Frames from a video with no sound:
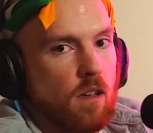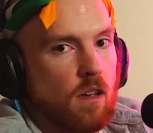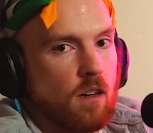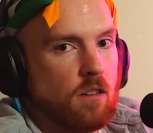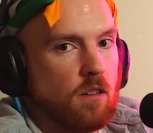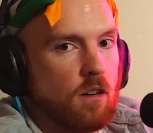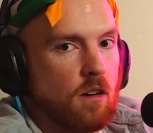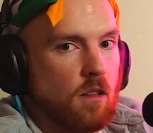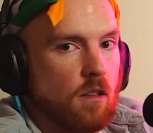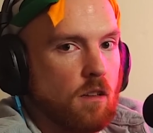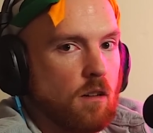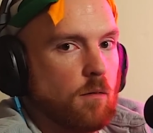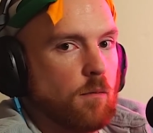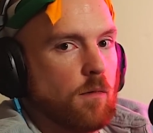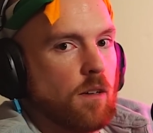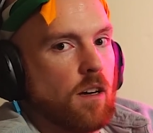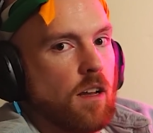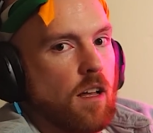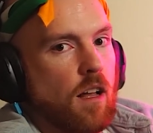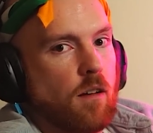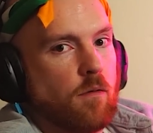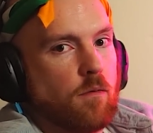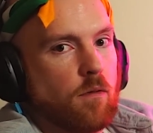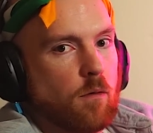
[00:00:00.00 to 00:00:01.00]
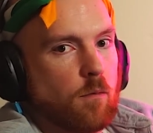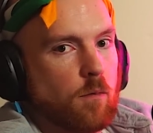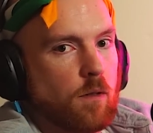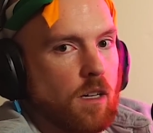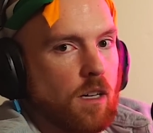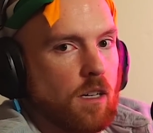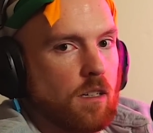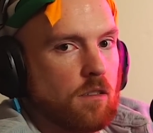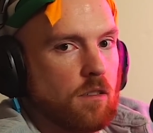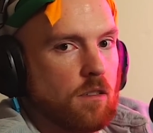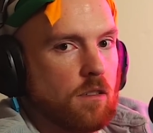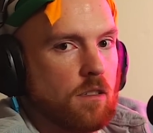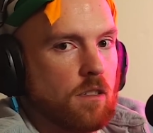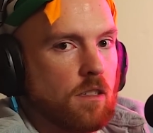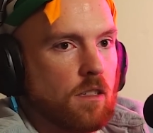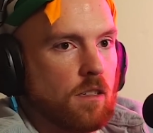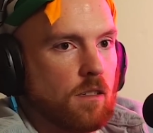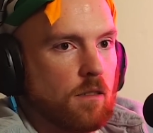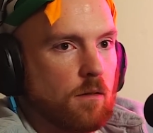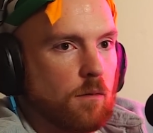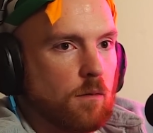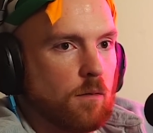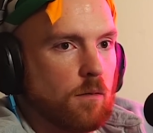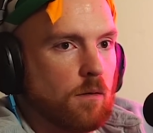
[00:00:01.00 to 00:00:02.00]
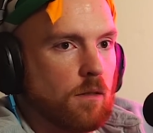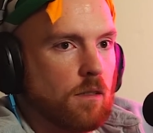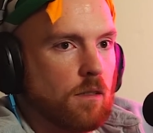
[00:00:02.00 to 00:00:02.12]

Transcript: with you, I took a little bit of Alpha Brain just now.